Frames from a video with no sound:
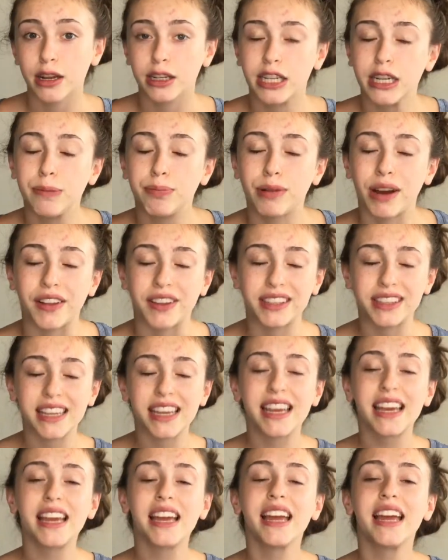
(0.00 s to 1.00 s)
Deep breaths
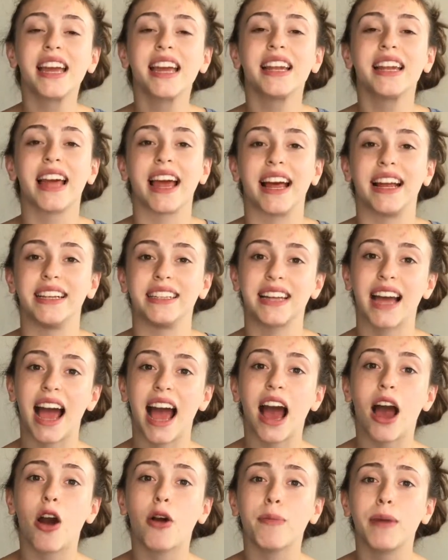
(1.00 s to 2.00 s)
in and
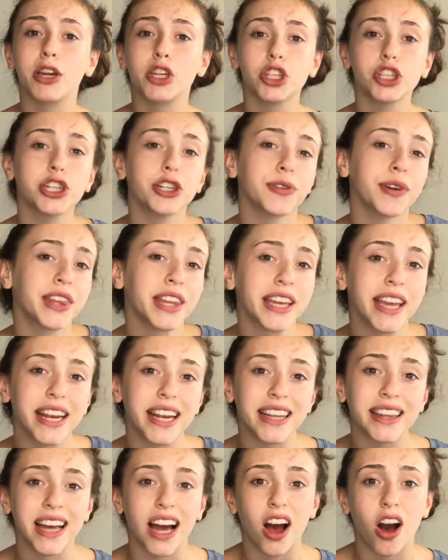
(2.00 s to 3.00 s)
out. Make sure you're really
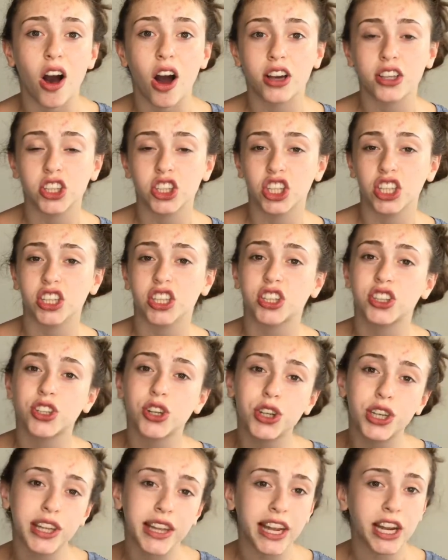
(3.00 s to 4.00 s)
getting that oxygen
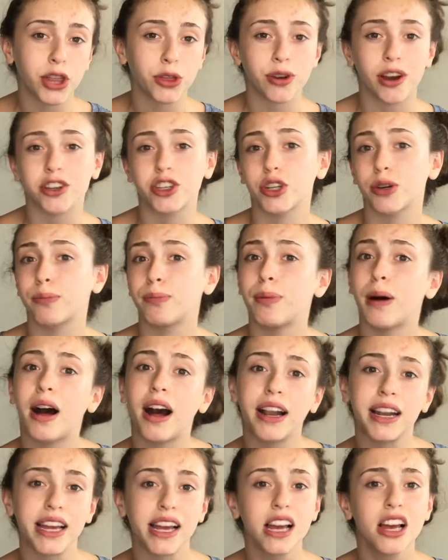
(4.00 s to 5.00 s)
circulating throughout your
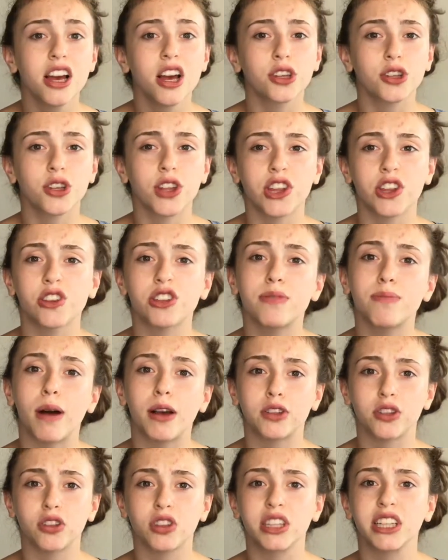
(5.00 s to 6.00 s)
body so that those
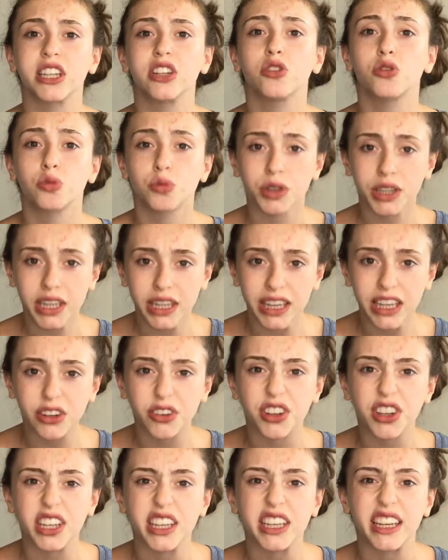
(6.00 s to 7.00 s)
muscles can really
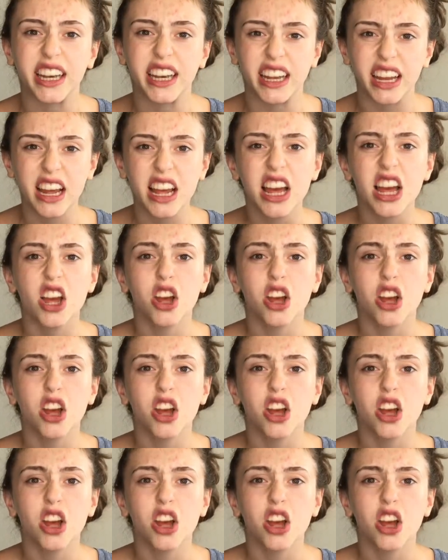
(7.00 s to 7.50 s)
get